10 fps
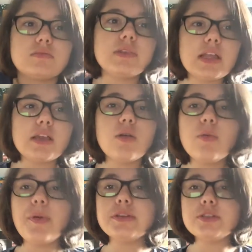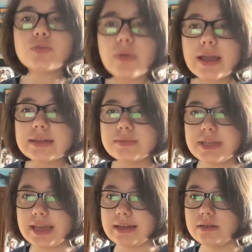But, like, who puts a random
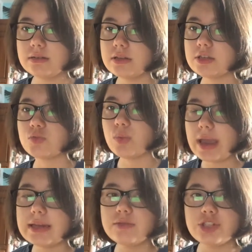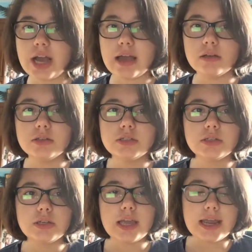kid, this random child,
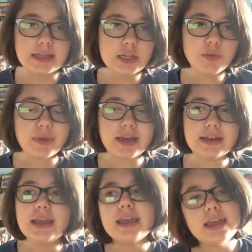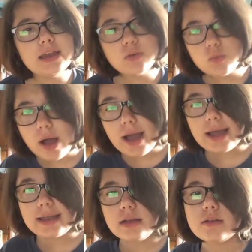in their bed? And
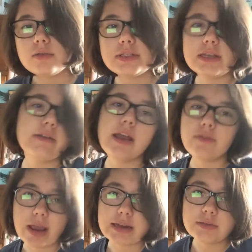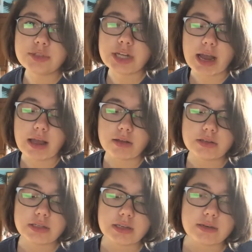why was there a random
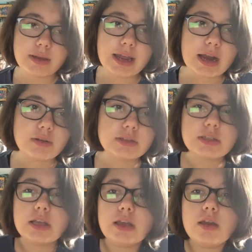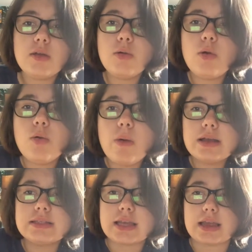child in my house? And who
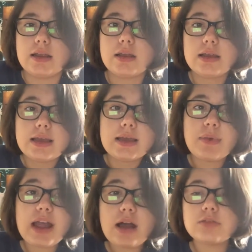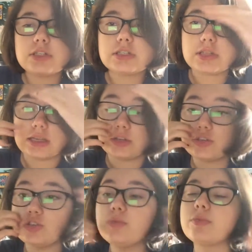was it? My house isn't, like,
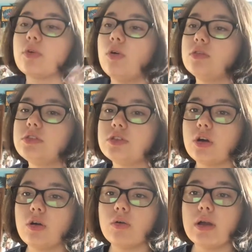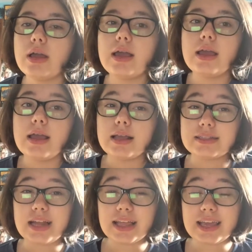super old, so
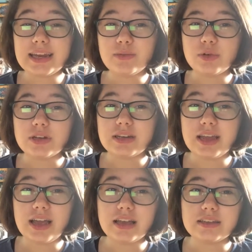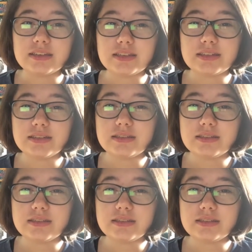it's not like anyone has